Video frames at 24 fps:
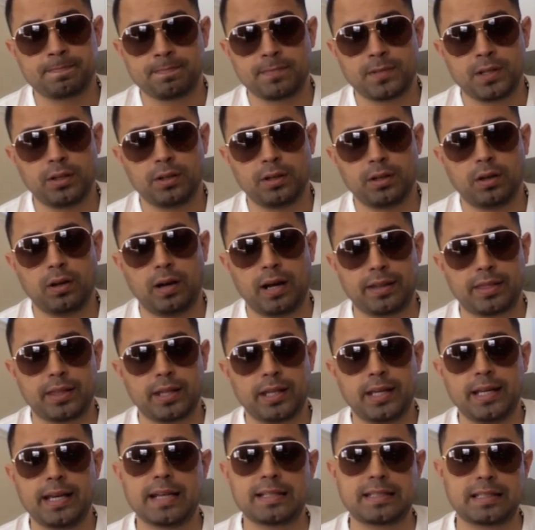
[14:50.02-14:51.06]
You know, I
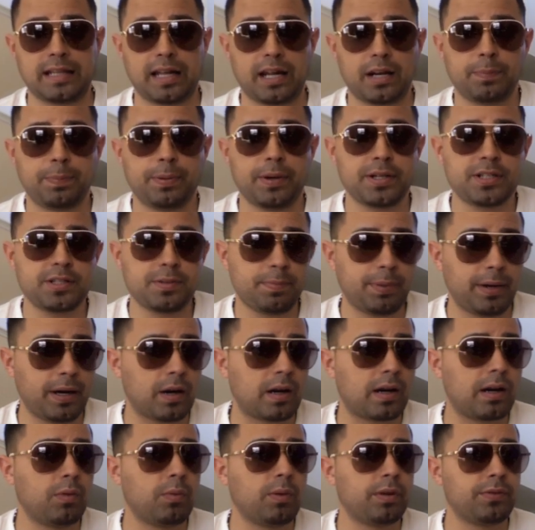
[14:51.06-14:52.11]
think he has a lot of punching
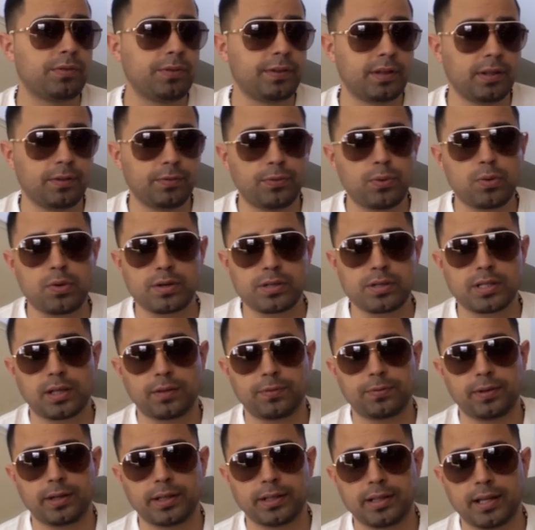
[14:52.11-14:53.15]
power at 154 and
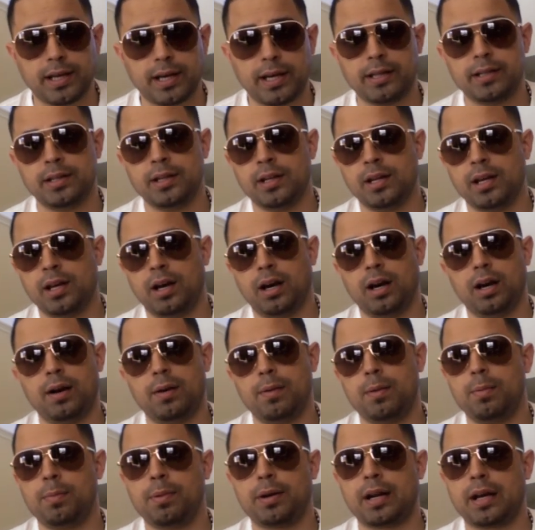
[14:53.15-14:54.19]
stuff like that.
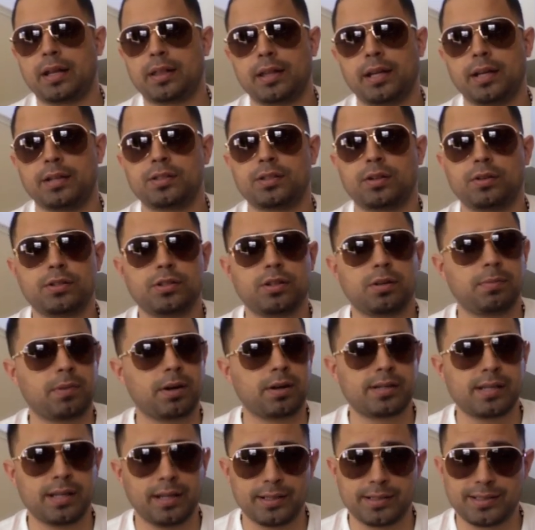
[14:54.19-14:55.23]
But I think Sergio
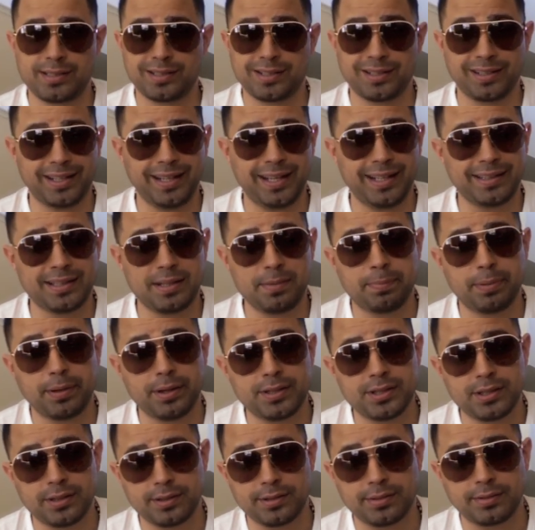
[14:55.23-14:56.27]
Martinez is going to eat them
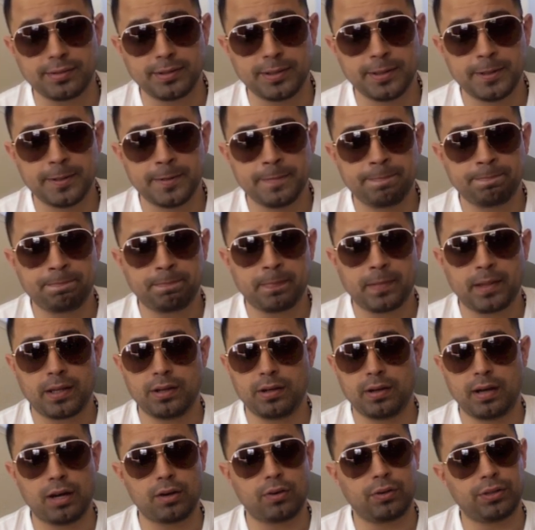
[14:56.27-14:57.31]
punches.
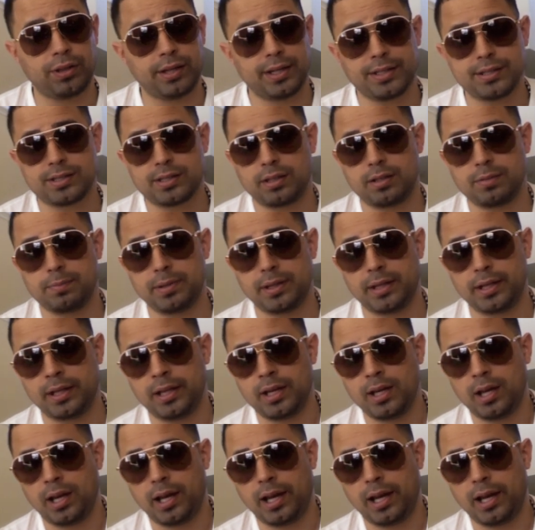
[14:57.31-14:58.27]
You know, I don't think it's going to be